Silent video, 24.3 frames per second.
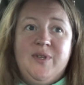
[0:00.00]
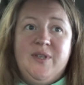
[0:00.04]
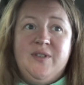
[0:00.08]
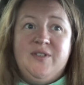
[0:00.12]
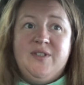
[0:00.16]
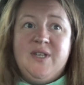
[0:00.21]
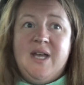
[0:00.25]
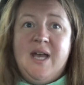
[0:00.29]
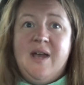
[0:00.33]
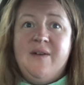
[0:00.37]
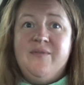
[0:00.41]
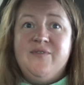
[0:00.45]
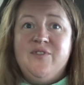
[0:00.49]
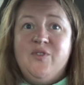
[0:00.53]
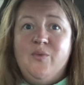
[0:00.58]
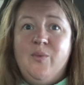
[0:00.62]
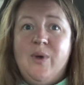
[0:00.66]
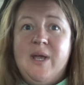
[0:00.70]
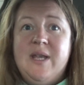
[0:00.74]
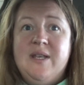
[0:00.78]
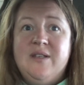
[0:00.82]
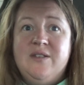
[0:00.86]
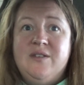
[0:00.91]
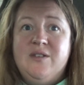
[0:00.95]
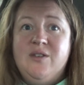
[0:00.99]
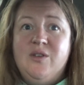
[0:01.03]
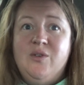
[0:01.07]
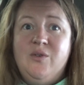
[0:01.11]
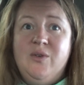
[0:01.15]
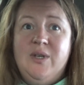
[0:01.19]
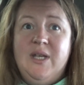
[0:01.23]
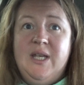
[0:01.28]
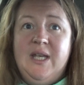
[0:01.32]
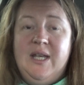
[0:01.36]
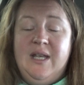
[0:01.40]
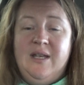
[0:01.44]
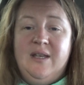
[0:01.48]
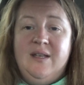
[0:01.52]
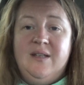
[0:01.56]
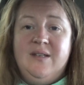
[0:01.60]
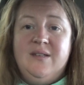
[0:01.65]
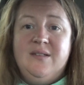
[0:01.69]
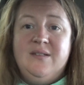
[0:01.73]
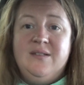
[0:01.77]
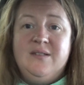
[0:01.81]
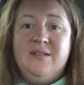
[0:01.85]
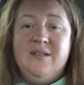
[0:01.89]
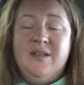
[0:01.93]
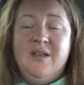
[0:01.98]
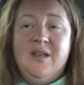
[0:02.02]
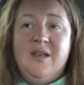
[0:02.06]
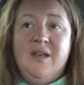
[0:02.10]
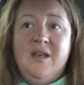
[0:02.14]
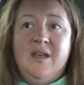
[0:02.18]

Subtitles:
To have to wait 2 years